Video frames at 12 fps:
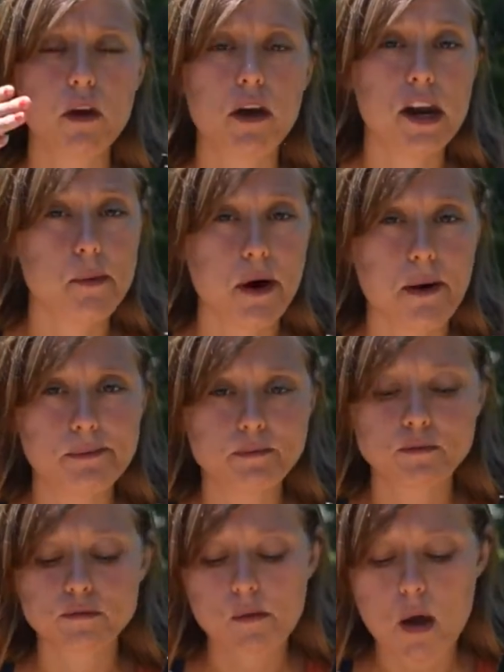Anyway,
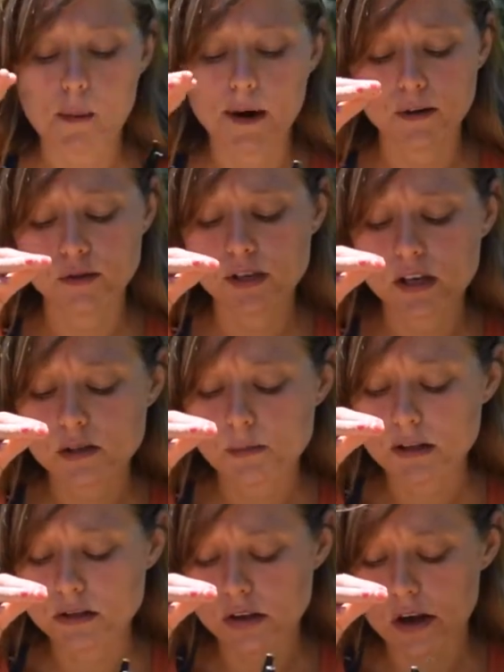about 6
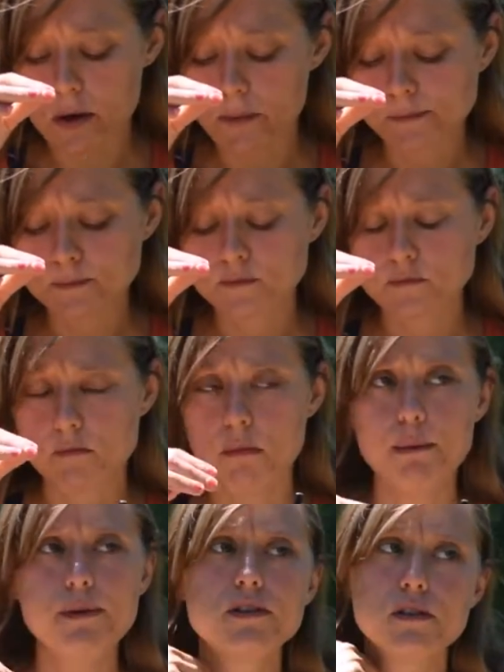months ago,
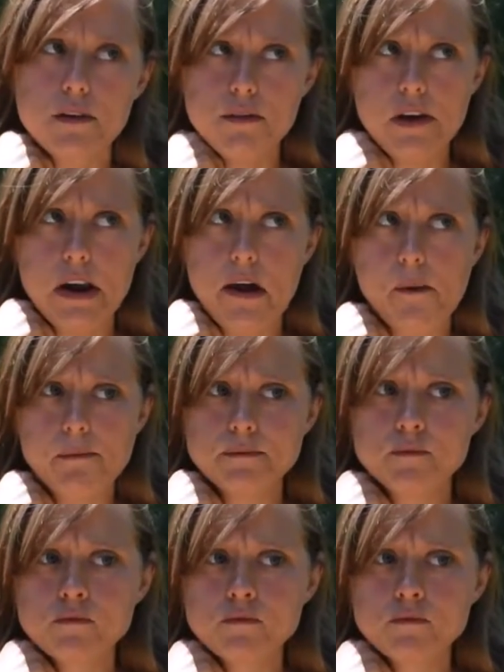maybe 7 now,